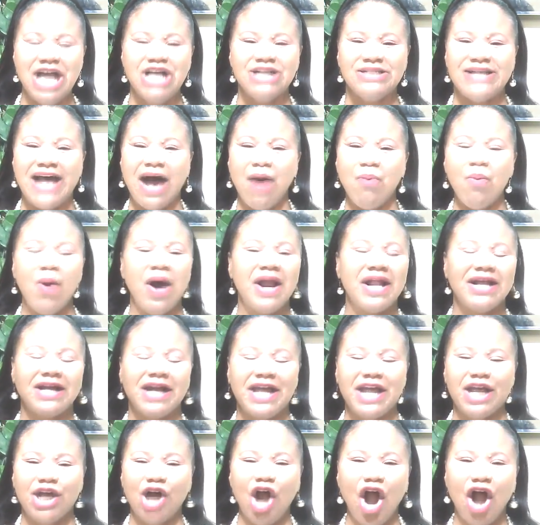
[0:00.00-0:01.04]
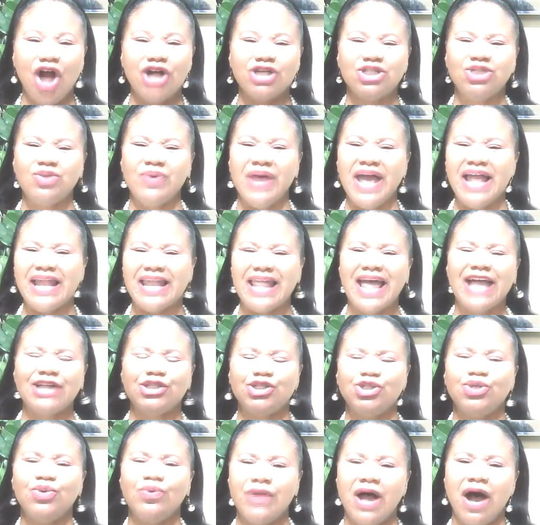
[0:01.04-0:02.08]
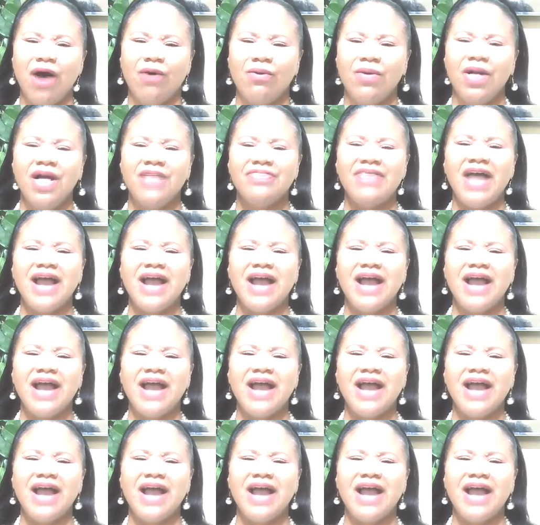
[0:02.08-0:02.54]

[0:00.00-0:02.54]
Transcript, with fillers: So I want to encourage you and let you know